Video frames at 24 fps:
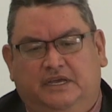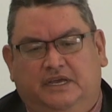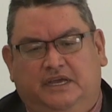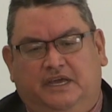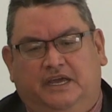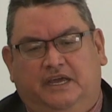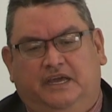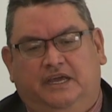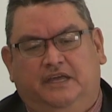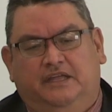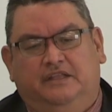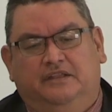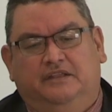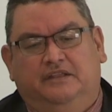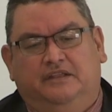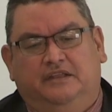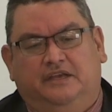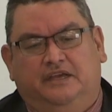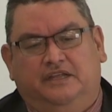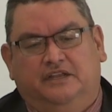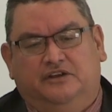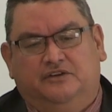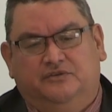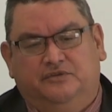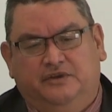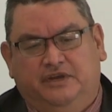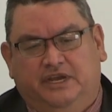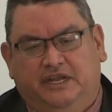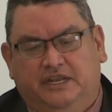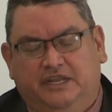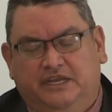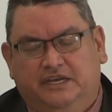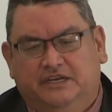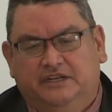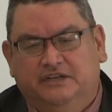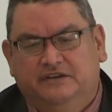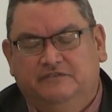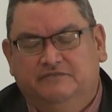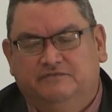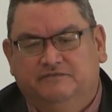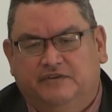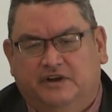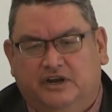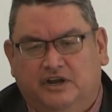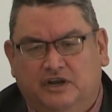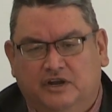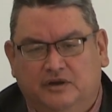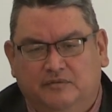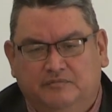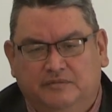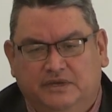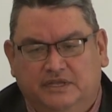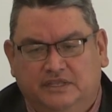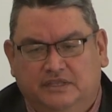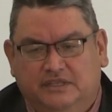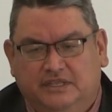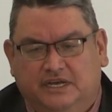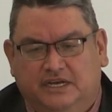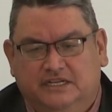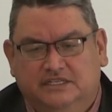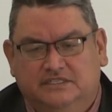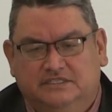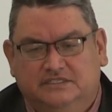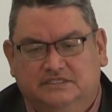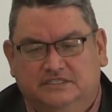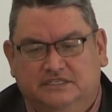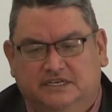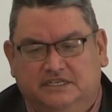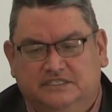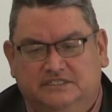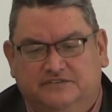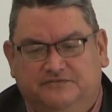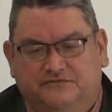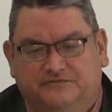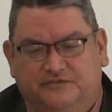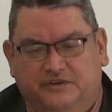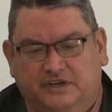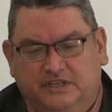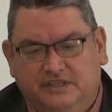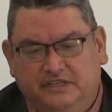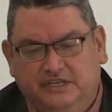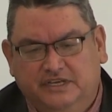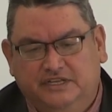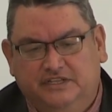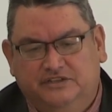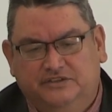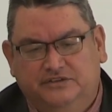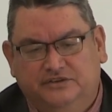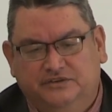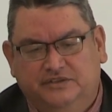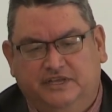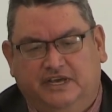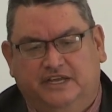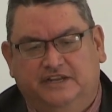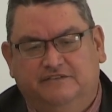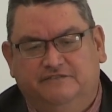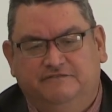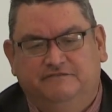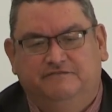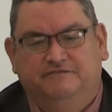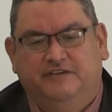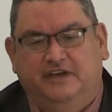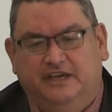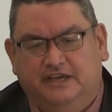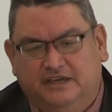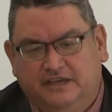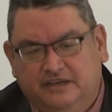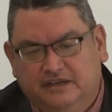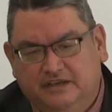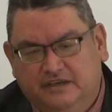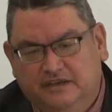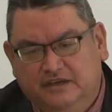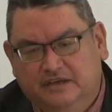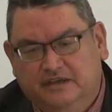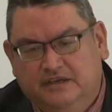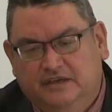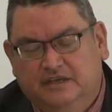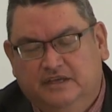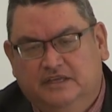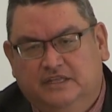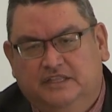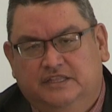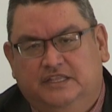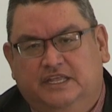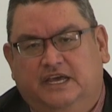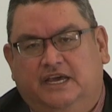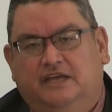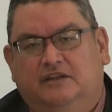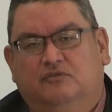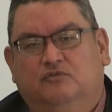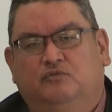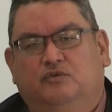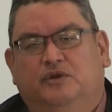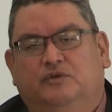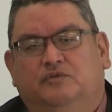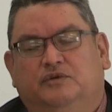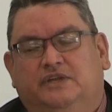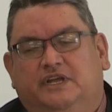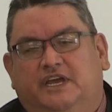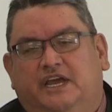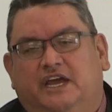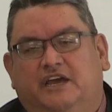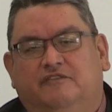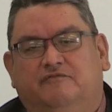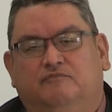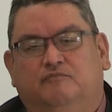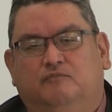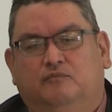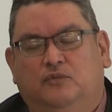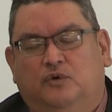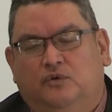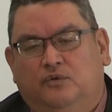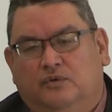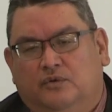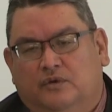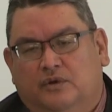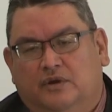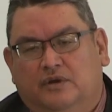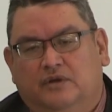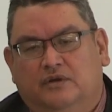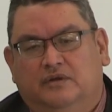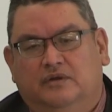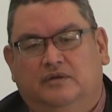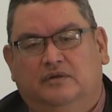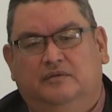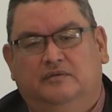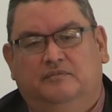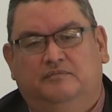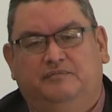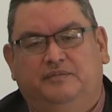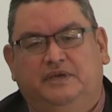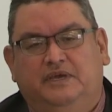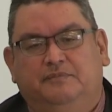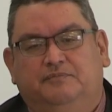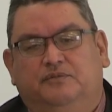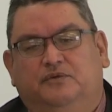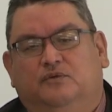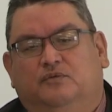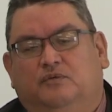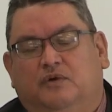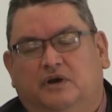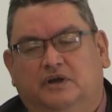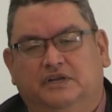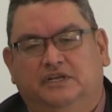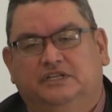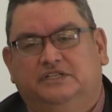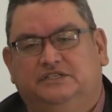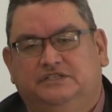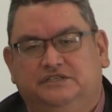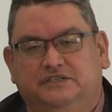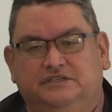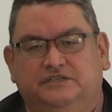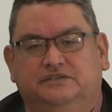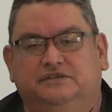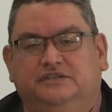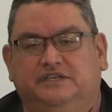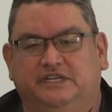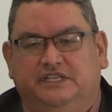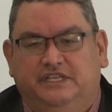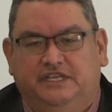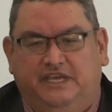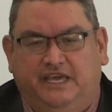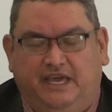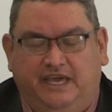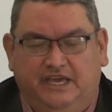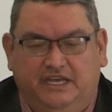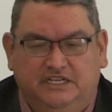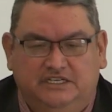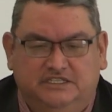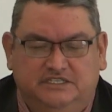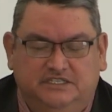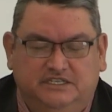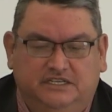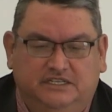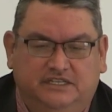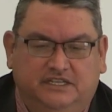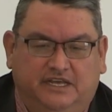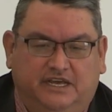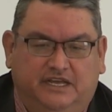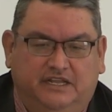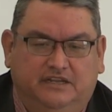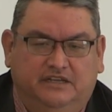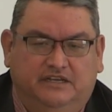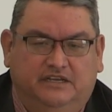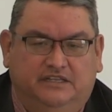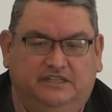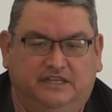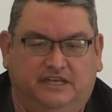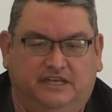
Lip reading: and creating an environment that's friendly to that effect, that we would have more people wanting to engage in that